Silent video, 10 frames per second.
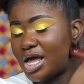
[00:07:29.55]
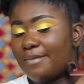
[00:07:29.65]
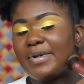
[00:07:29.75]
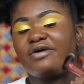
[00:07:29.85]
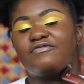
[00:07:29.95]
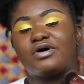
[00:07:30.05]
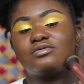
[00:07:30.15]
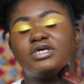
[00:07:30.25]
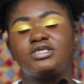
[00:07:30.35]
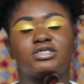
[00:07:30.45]
my
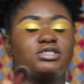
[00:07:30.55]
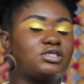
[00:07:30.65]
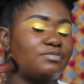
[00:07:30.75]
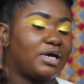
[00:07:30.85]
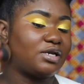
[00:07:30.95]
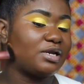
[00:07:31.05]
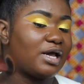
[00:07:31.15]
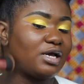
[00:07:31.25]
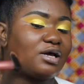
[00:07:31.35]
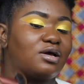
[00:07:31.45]
foundation to my
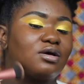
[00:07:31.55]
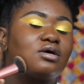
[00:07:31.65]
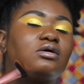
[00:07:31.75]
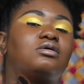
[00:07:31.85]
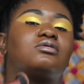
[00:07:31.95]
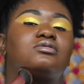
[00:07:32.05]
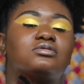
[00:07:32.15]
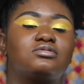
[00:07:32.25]
neck, I